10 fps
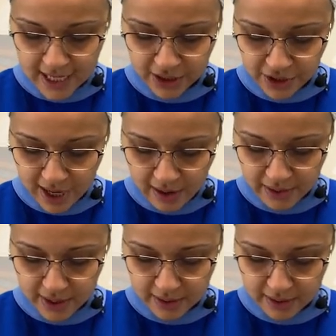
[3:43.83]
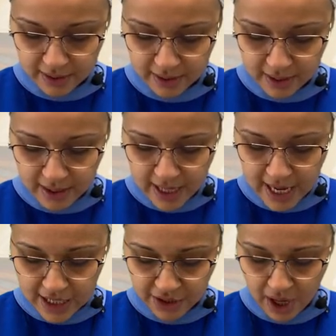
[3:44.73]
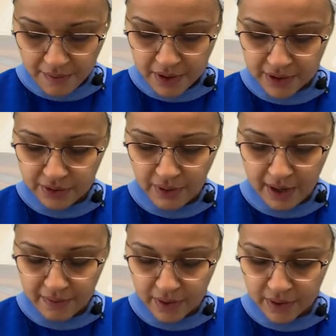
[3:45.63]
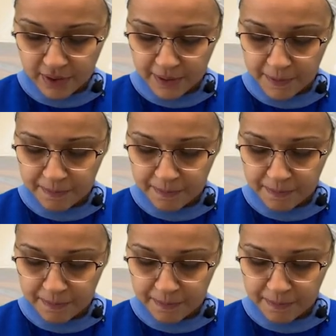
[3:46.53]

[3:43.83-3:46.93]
chariots, and chariots drivers.